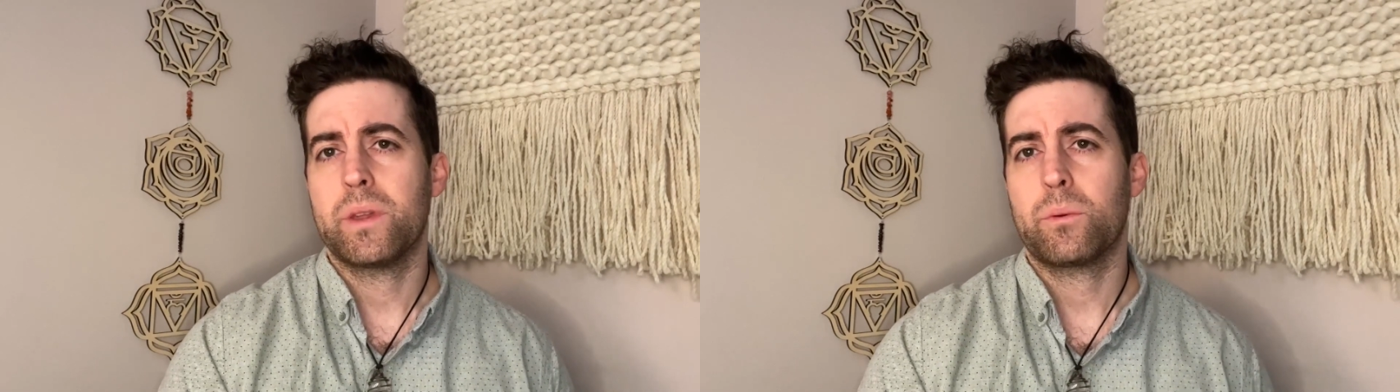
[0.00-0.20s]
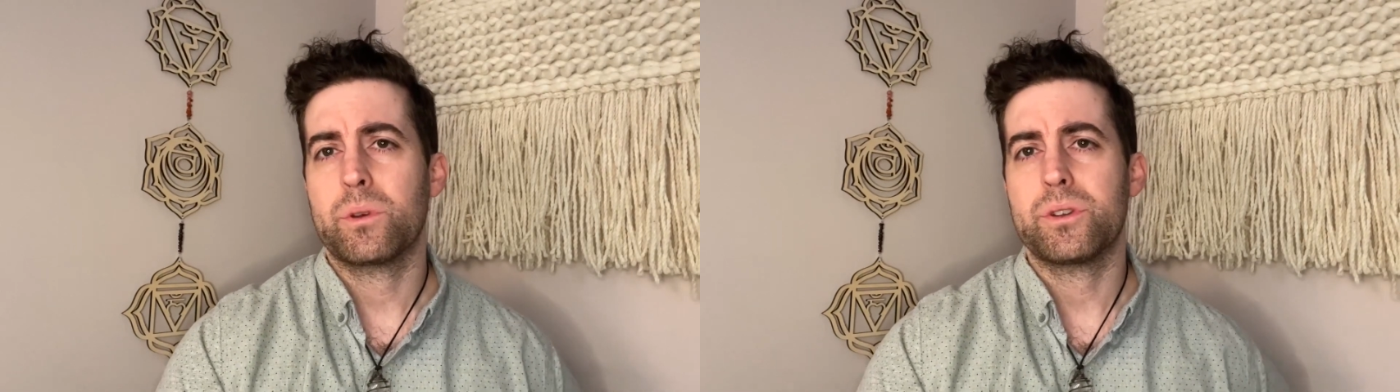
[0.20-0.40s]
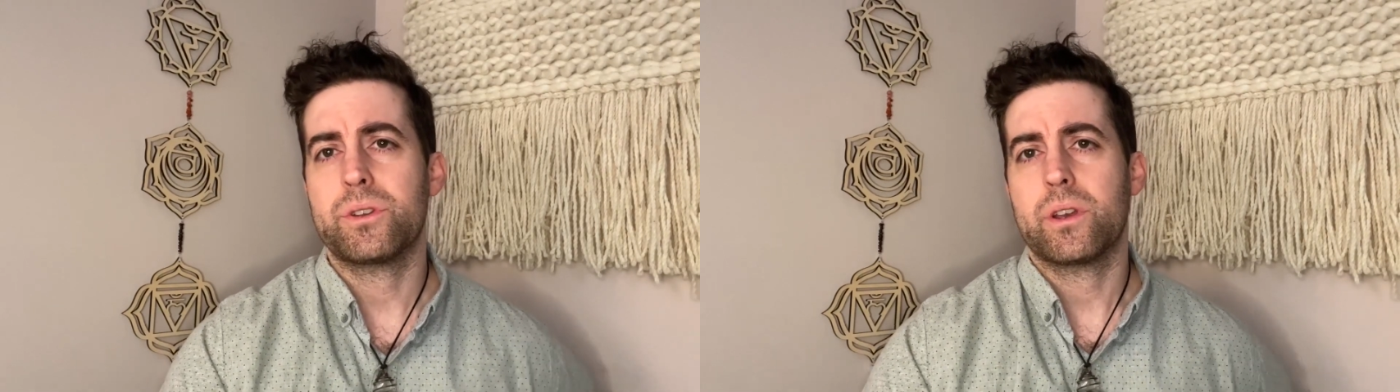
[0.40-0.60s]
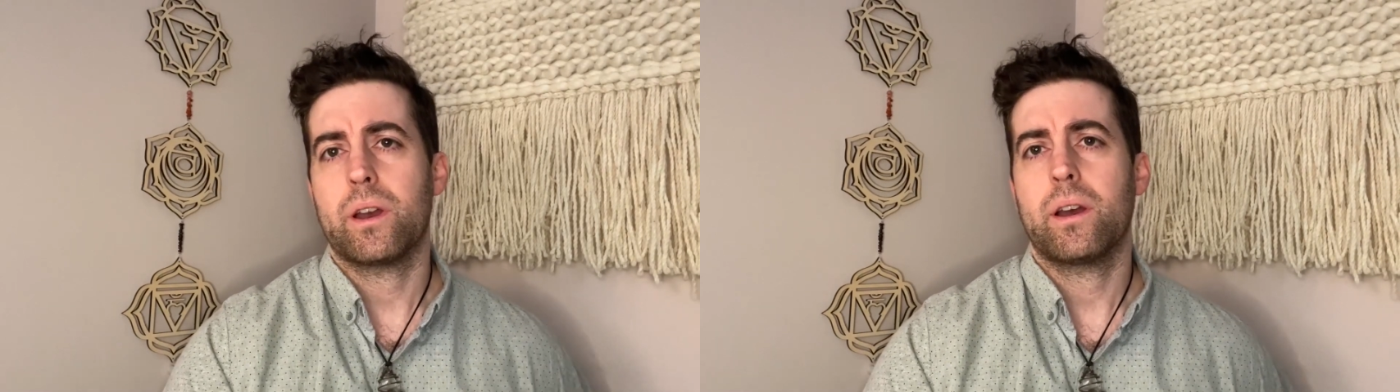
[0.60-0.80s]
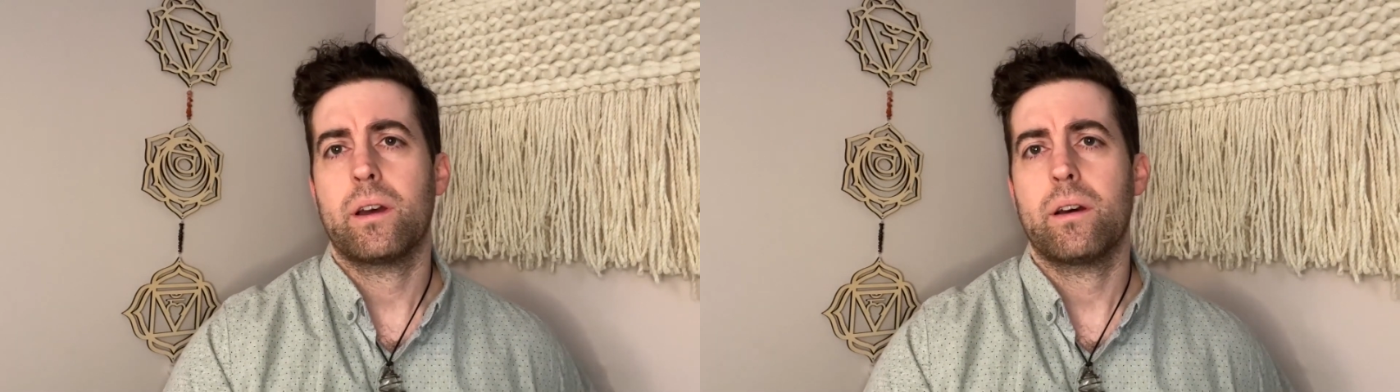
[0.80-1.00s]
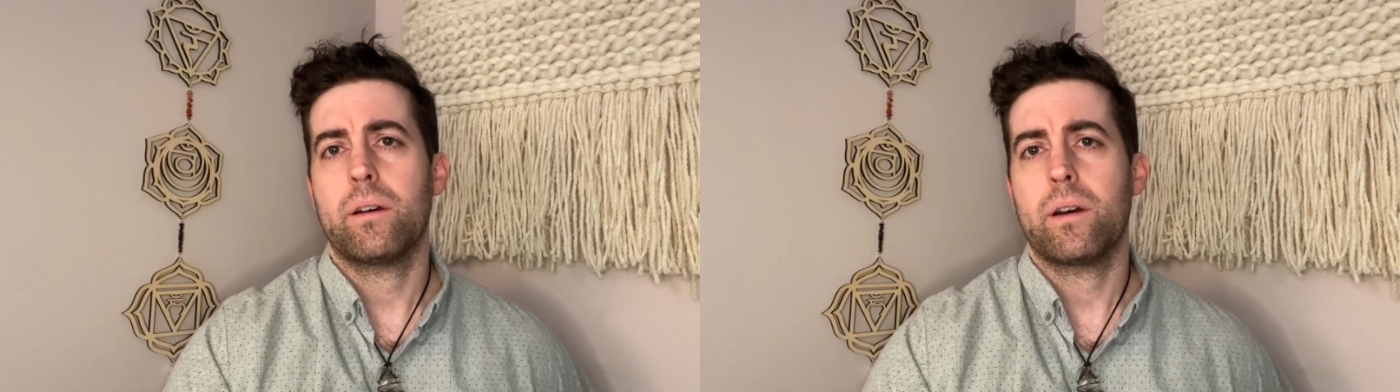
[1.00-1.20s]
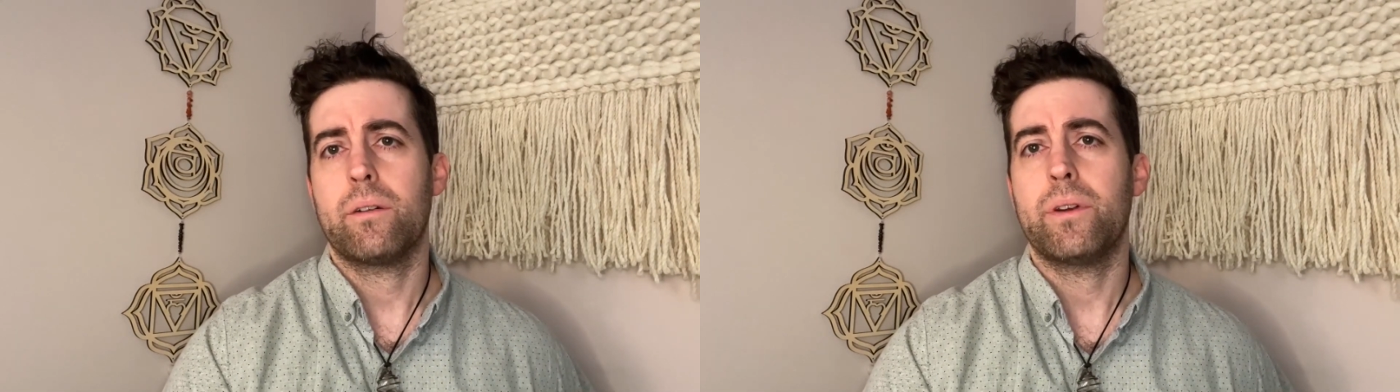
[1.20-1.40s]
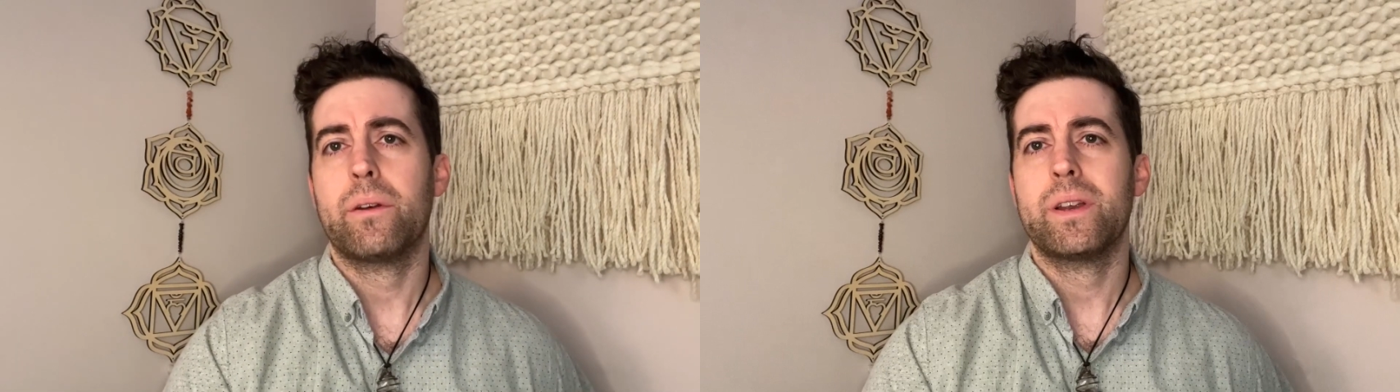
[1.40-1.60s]
there was a
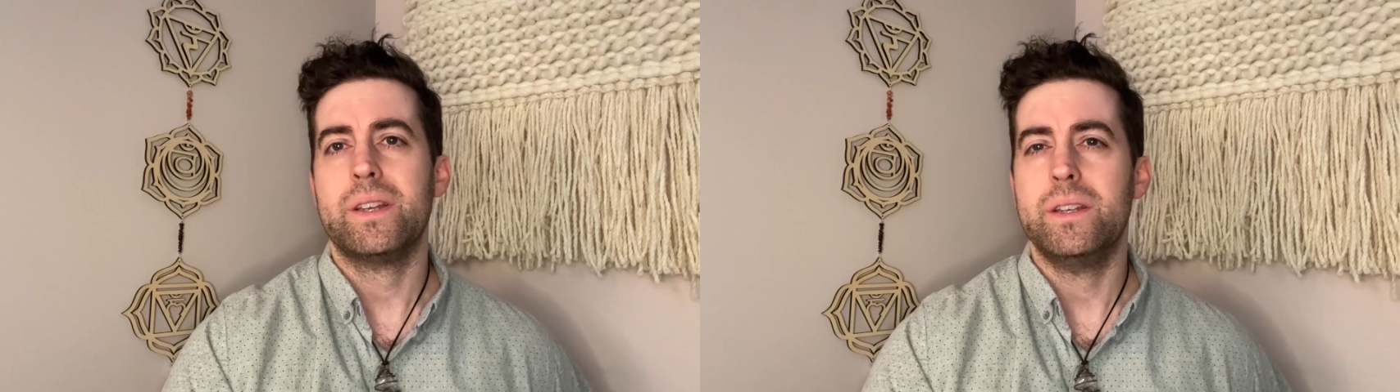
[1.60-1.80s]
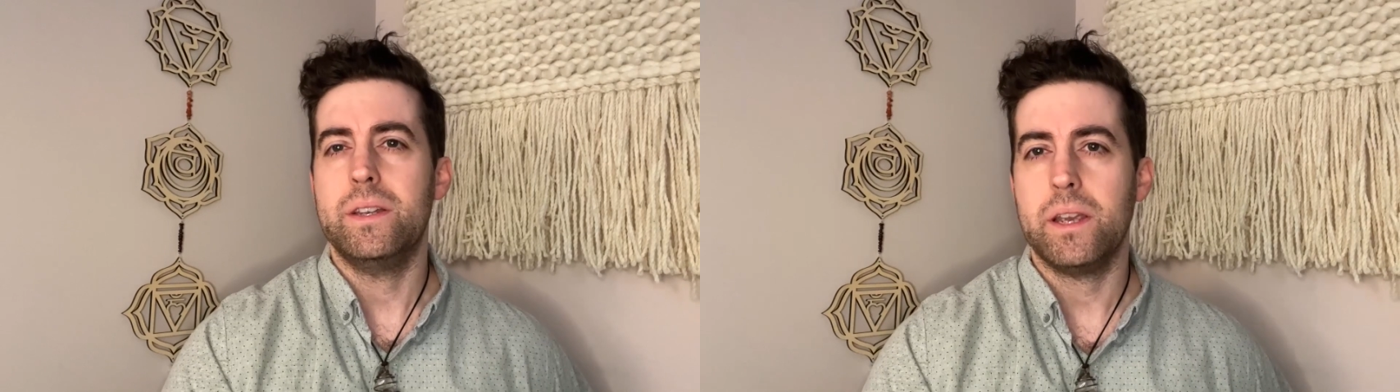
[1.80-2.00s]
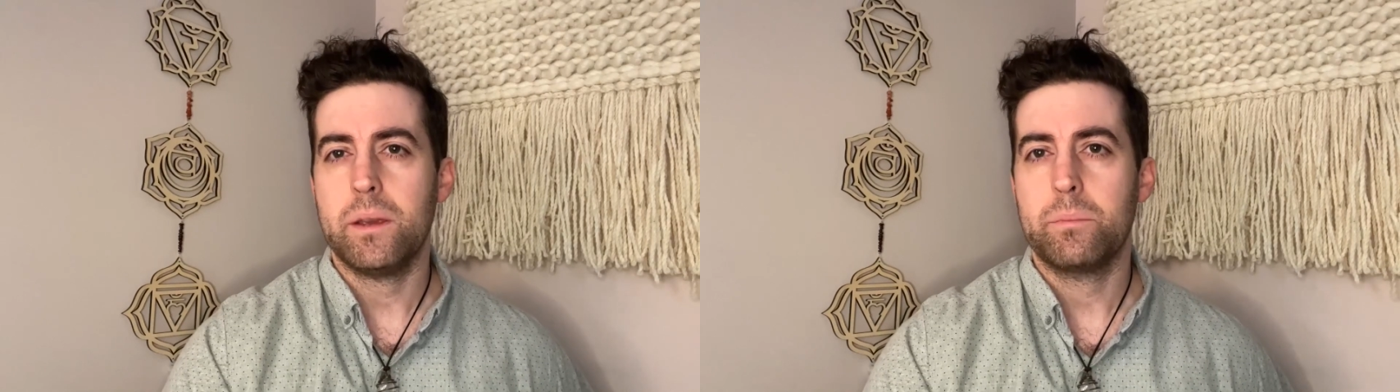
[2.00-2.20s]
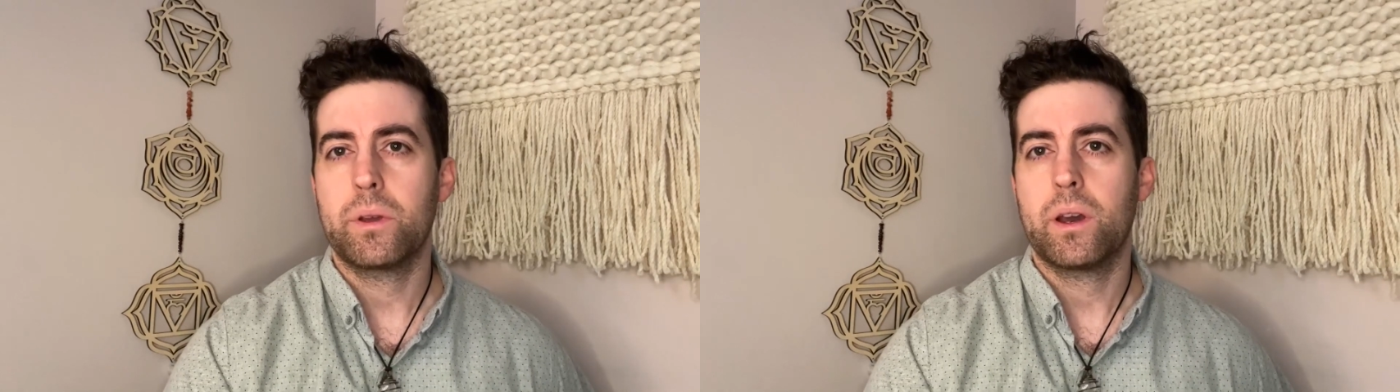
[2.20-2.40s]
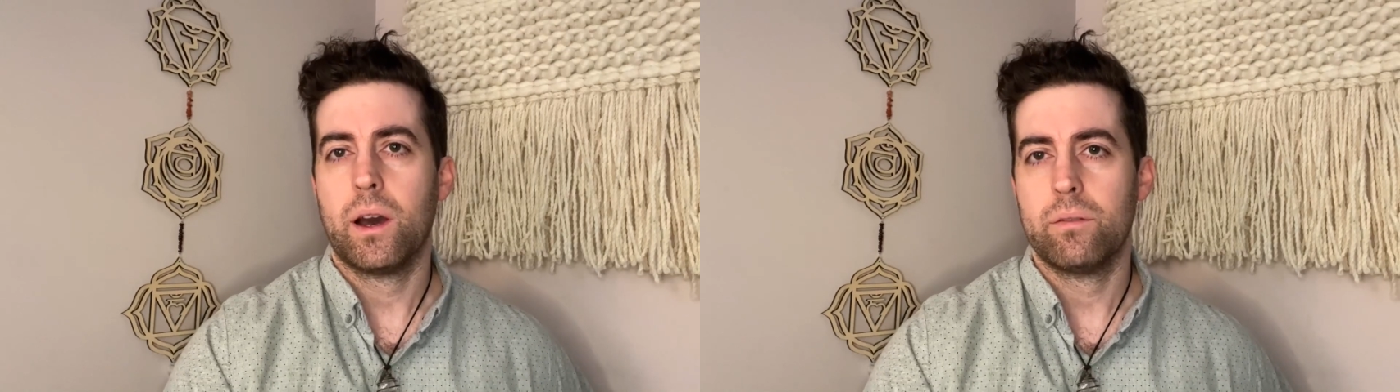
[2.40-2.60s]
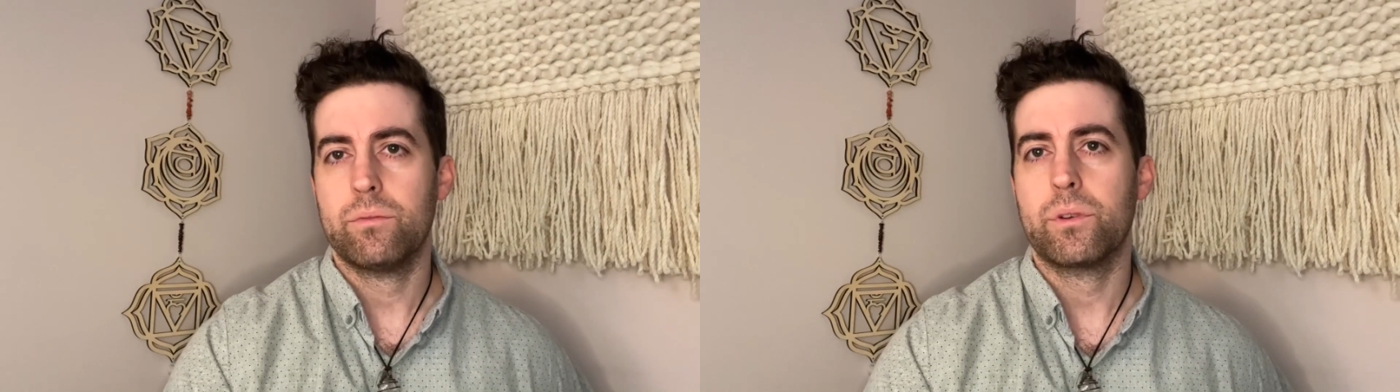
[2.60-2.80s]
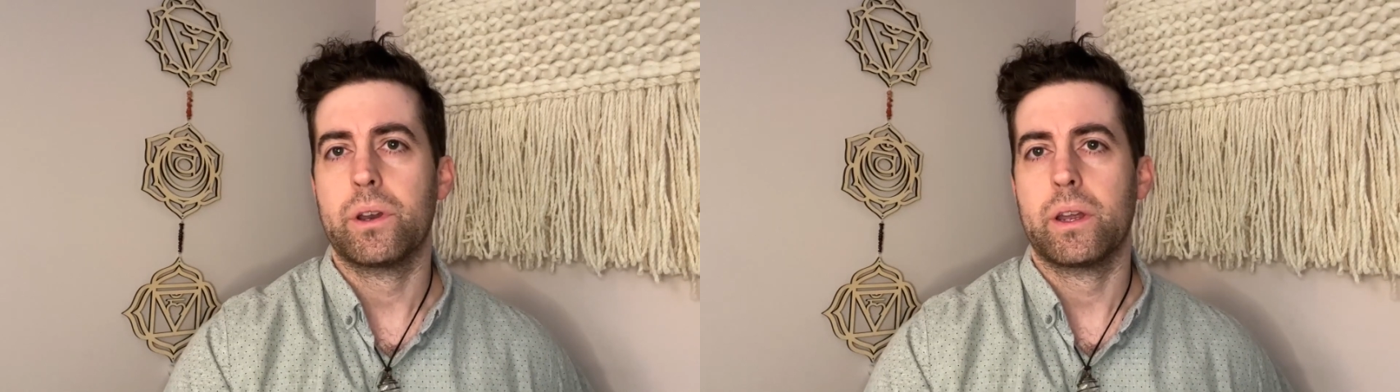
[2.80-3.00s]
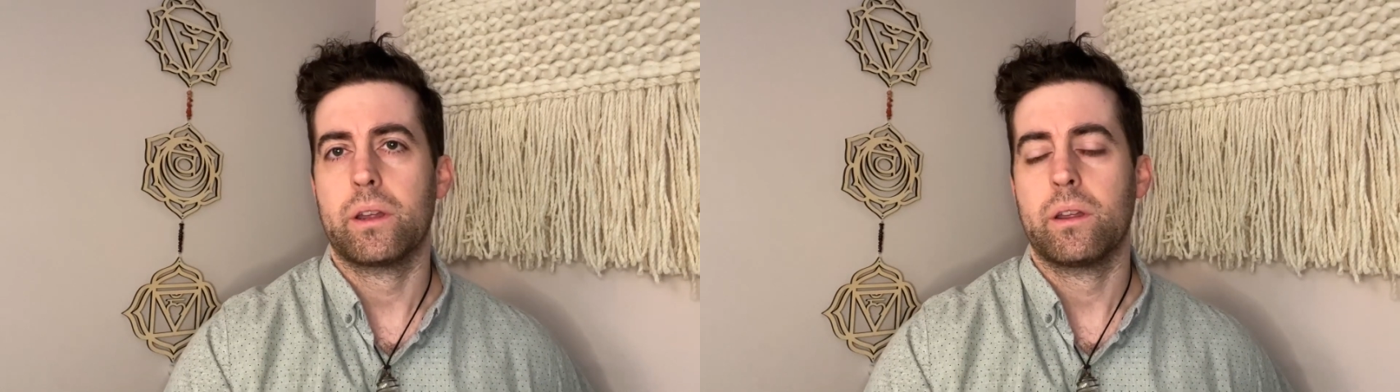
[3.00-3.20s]
very deep
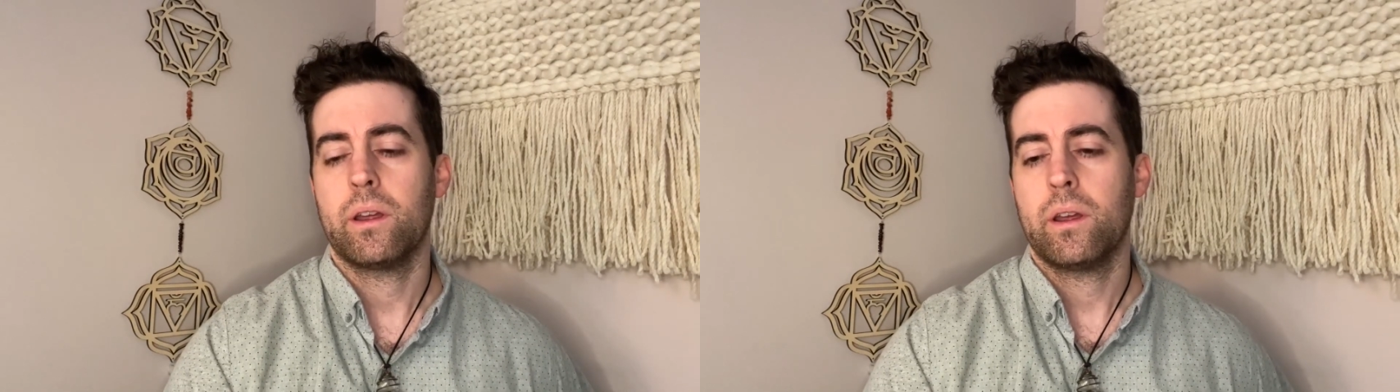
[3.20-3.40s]
comforting